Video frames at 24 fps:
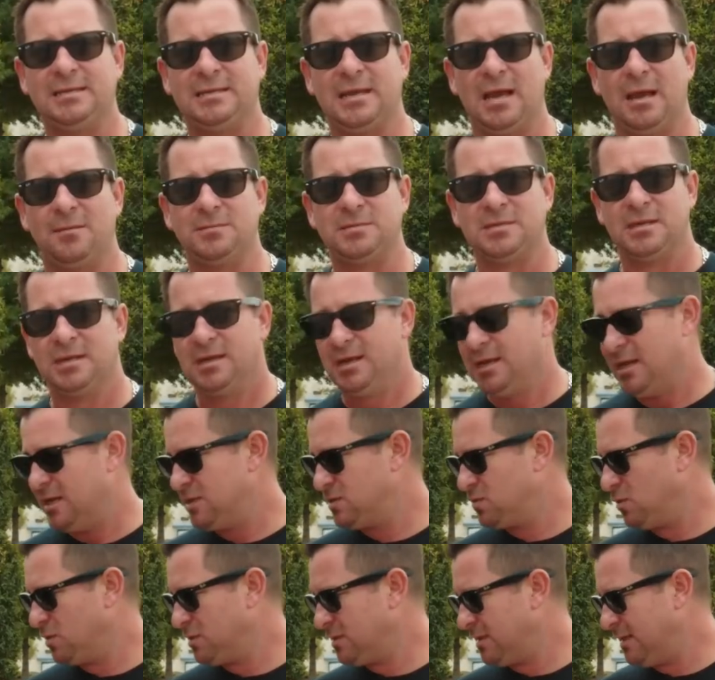temps
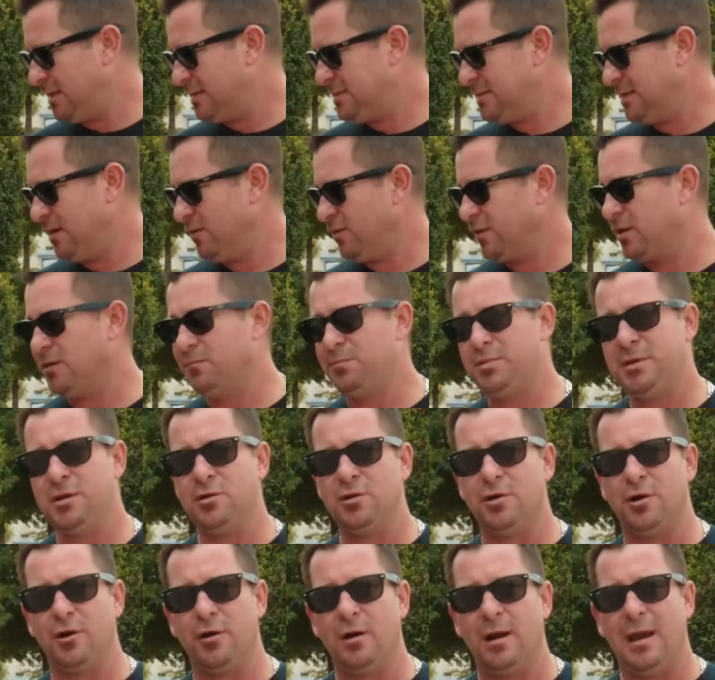is what's going to tell the
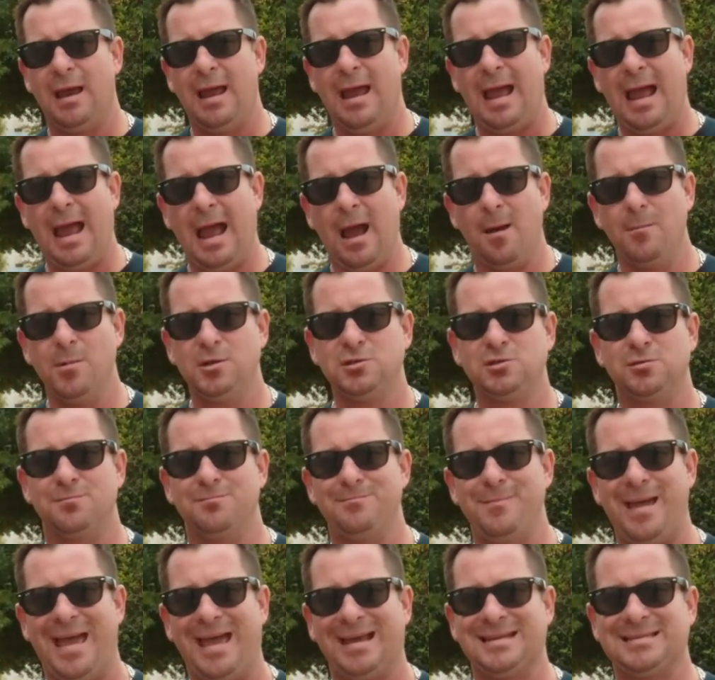computer how much
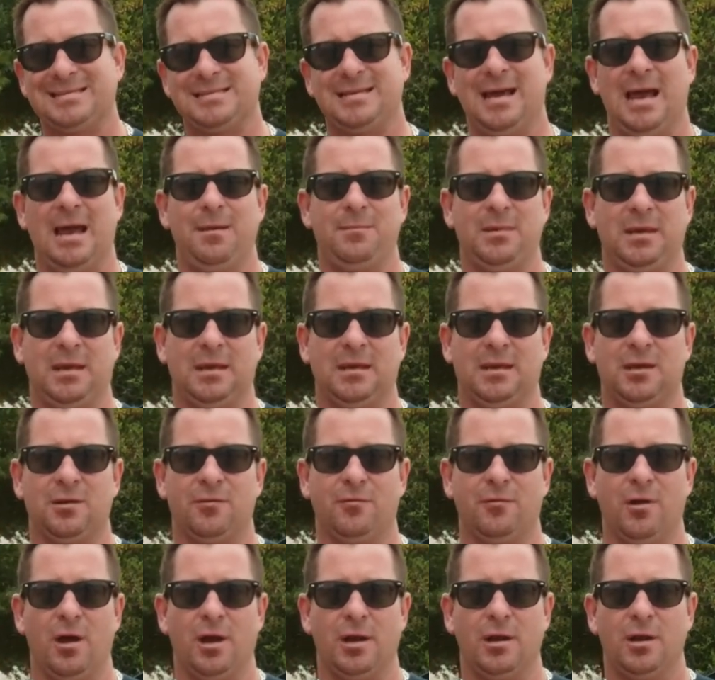max timing it
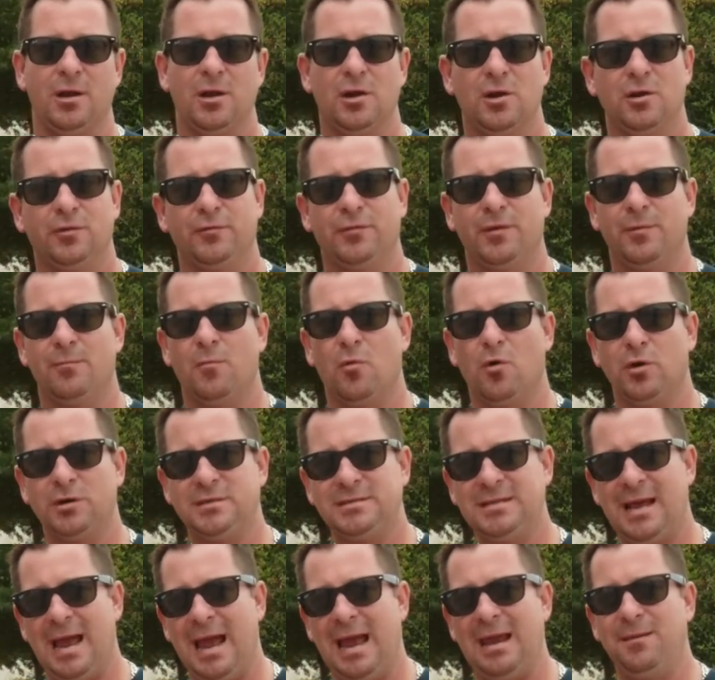can run. The more
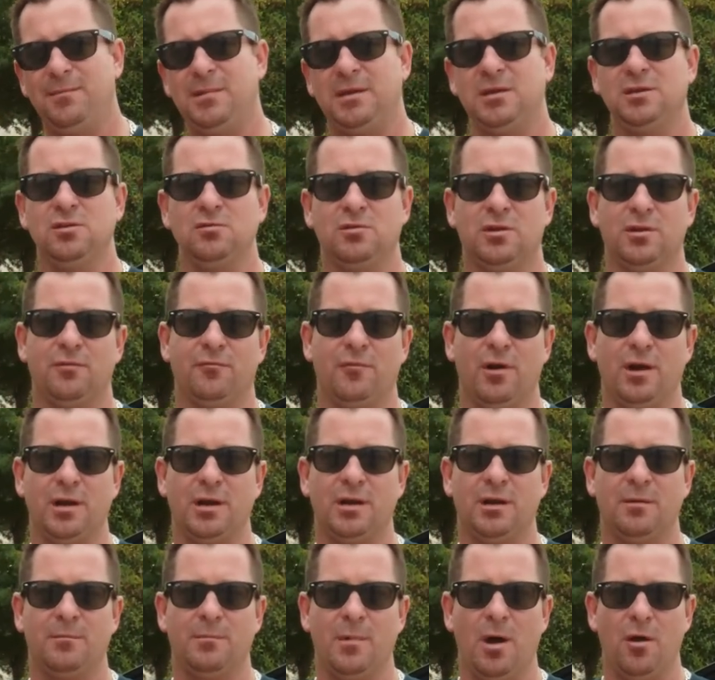timing you can run
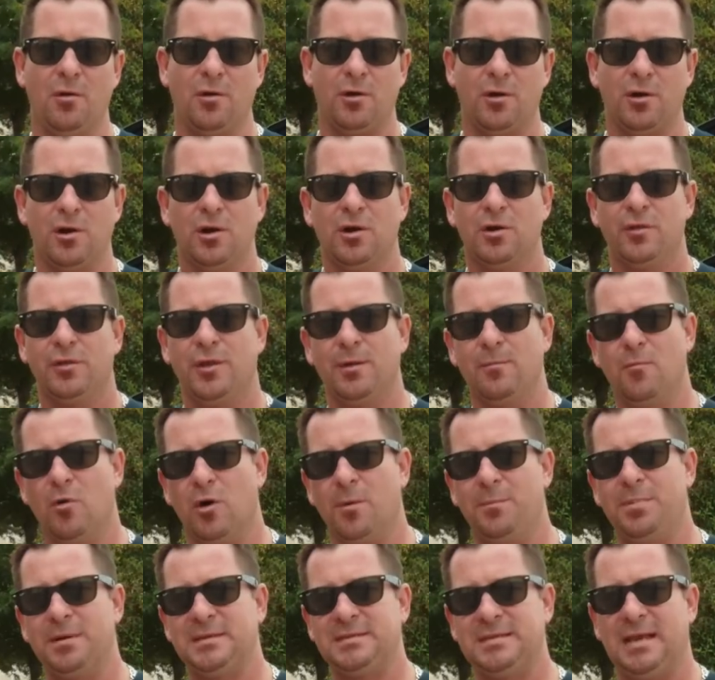in a motor, the
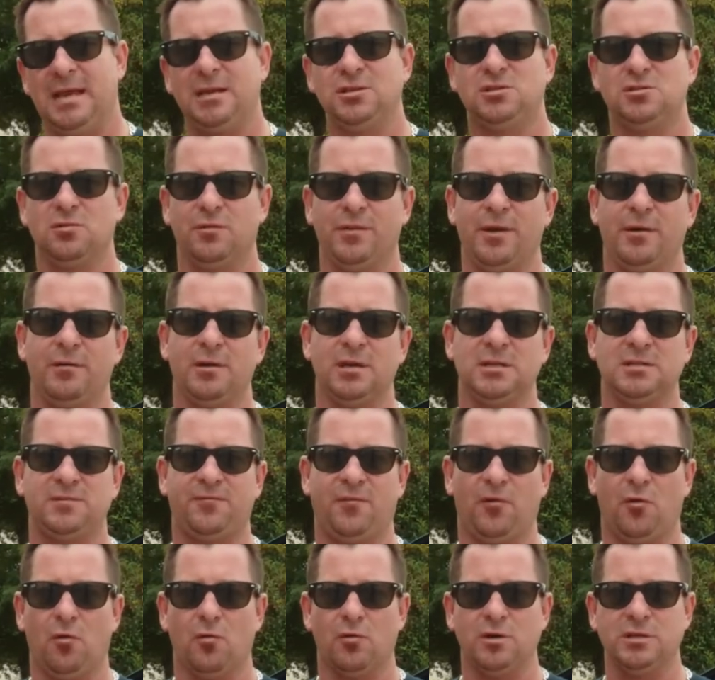more potential there is
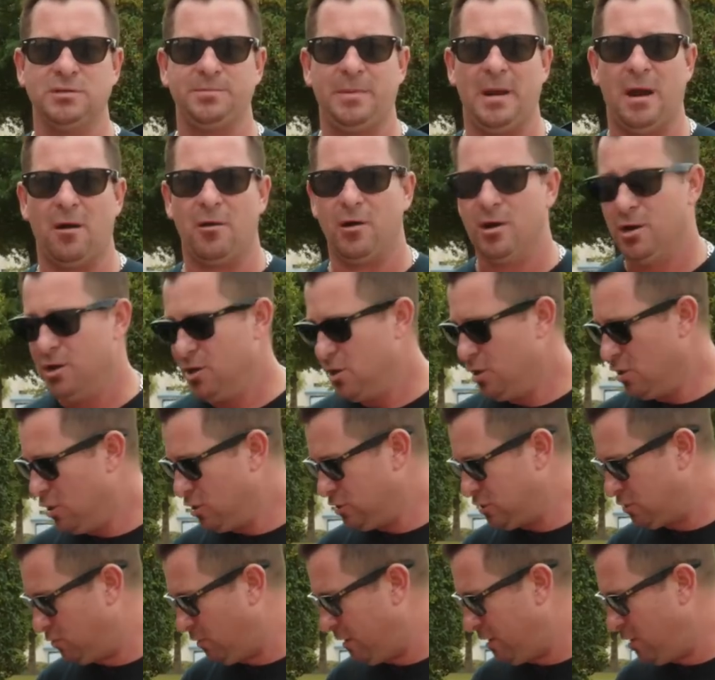for horsepower.
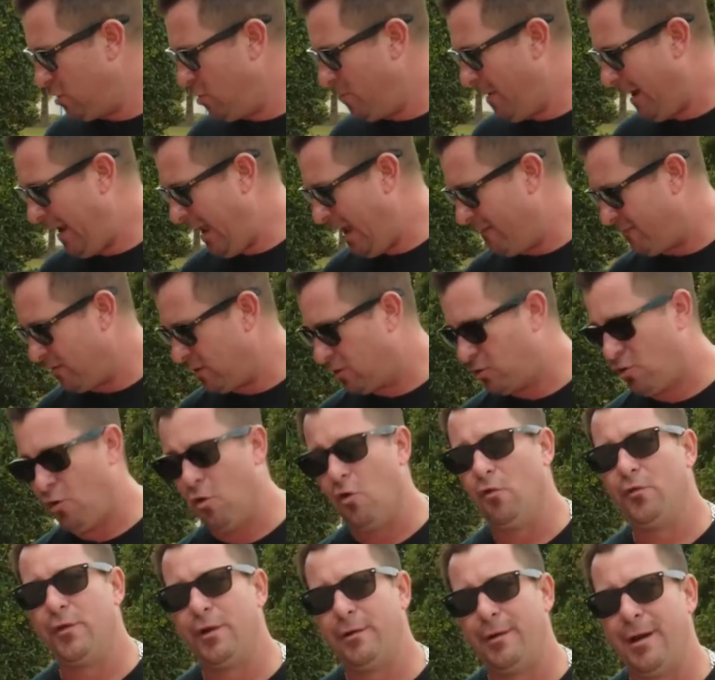So we knew by having
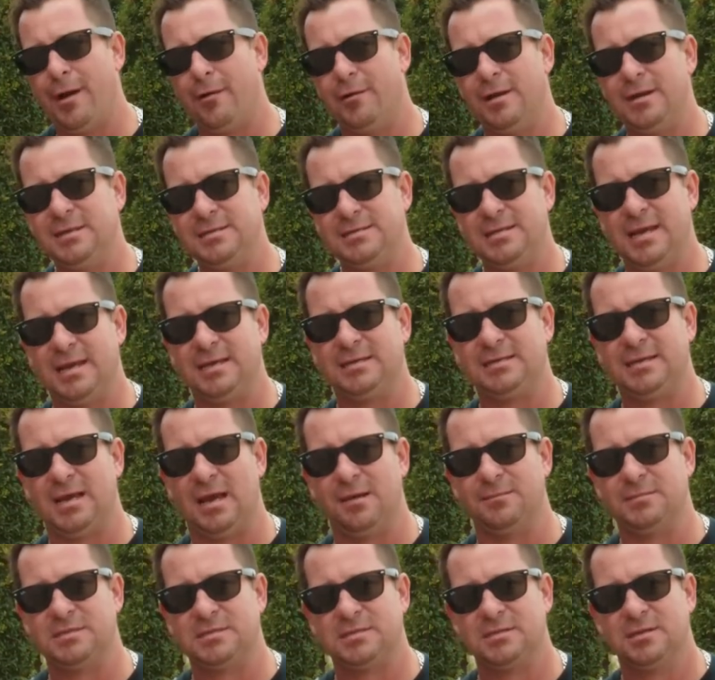colder air intake
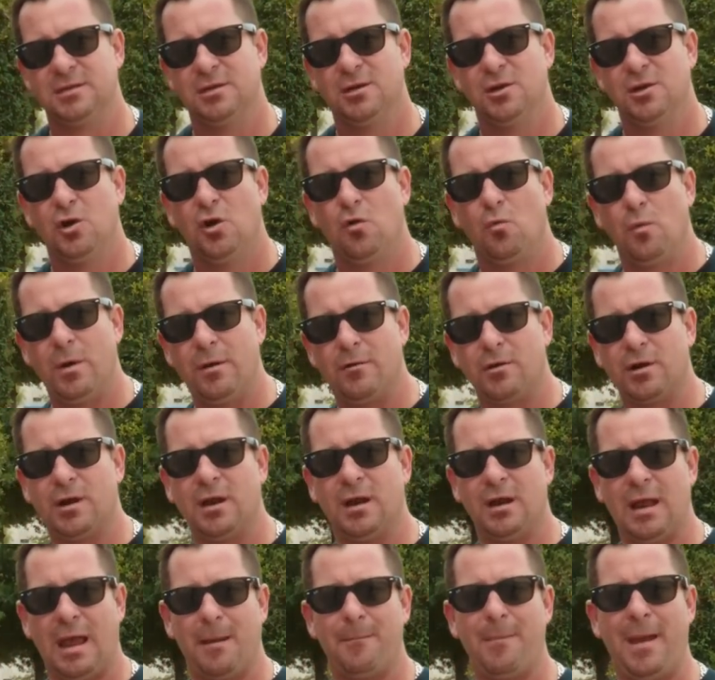temps, we were
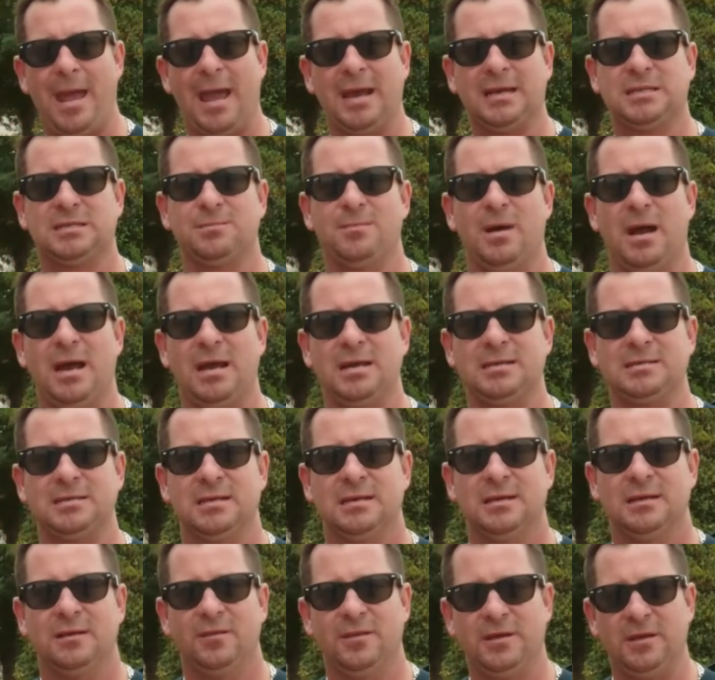going to maximize
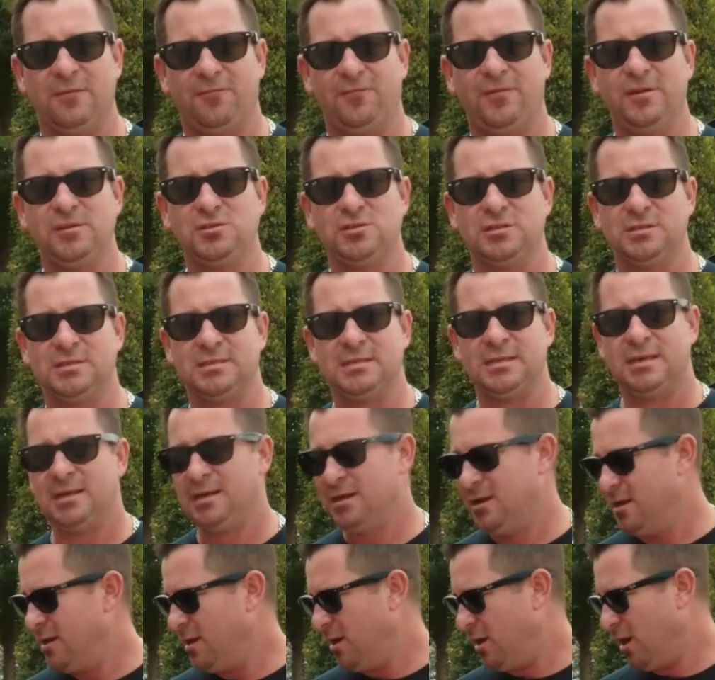the efficiency
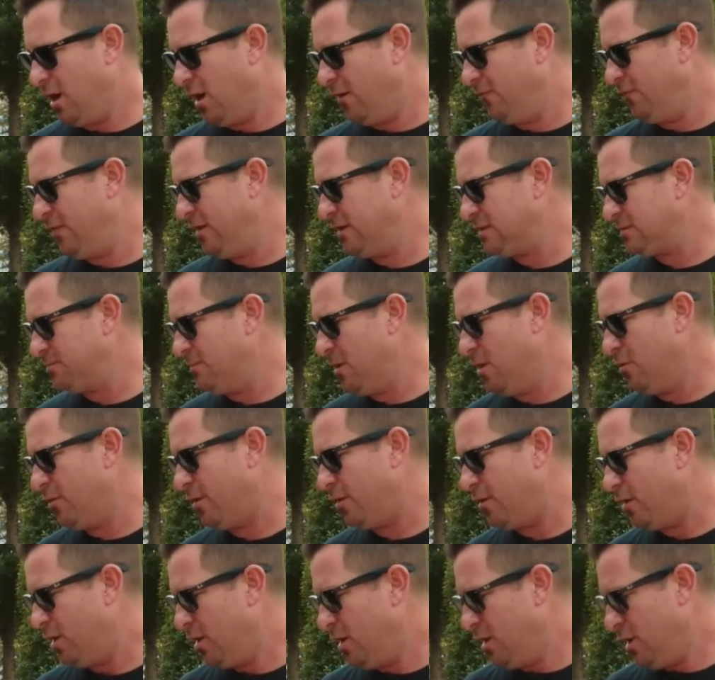of this
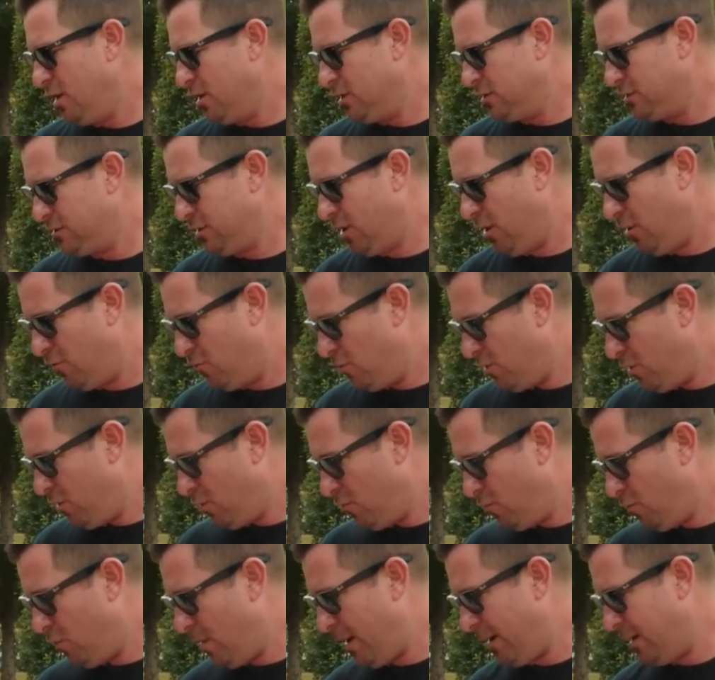motor. So
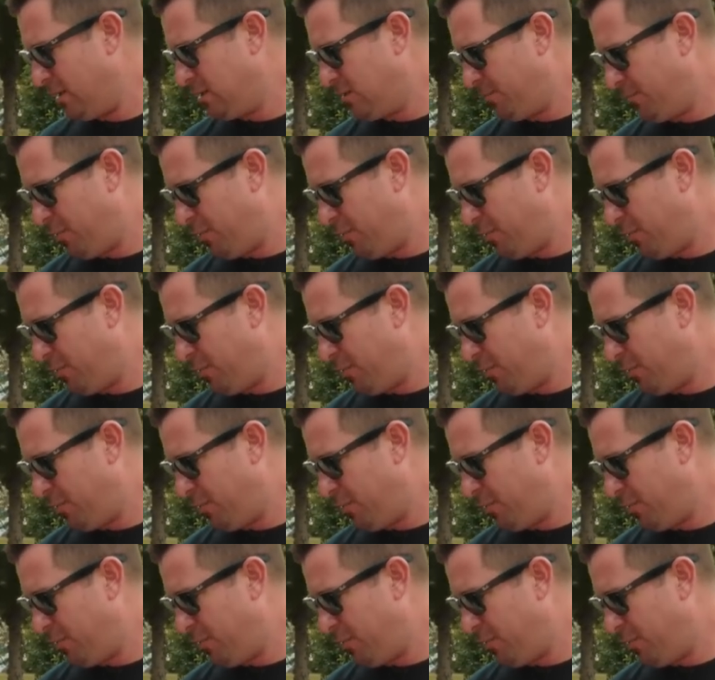went into